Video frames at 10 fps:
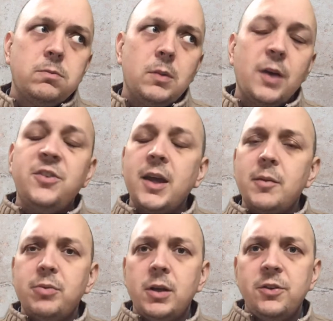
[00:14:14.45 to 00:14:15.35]
a
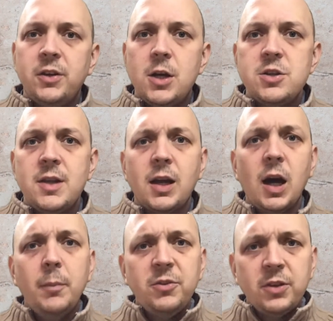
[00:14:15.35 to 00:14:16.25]
second pronunciation that
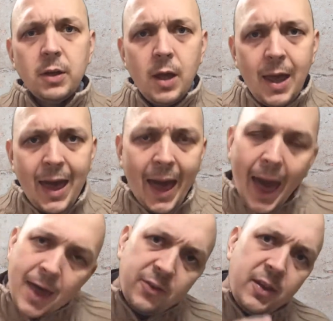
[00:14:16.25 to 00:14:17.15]
comes in
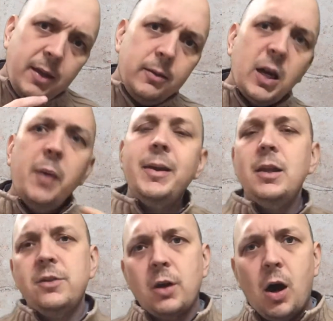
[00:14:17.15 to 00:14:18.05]
as they come
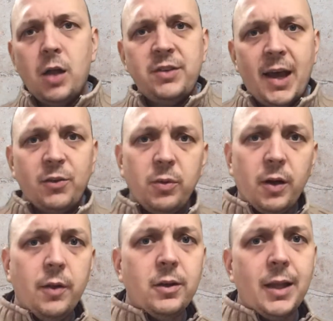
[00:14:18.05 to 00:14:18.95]
into contact with
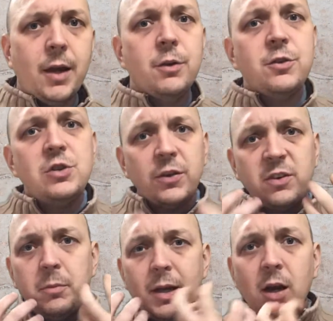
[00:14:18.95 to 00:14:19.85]
other letters, just to
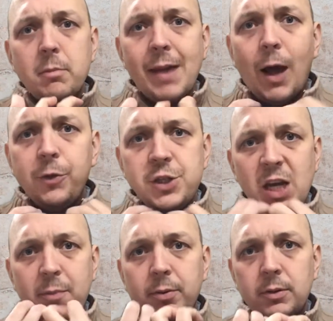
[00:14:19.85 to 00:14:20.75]
make our mouth
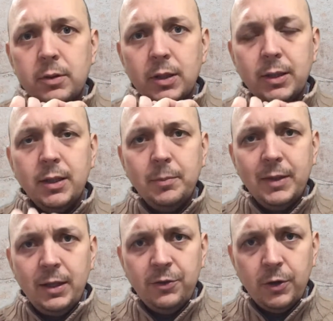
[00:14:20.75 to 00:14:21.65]
shape a little
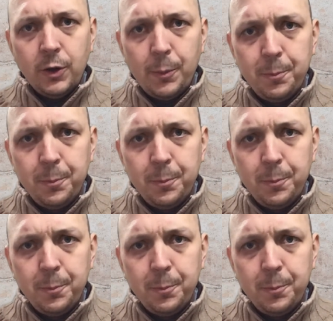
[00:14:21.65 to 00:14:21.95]
easier.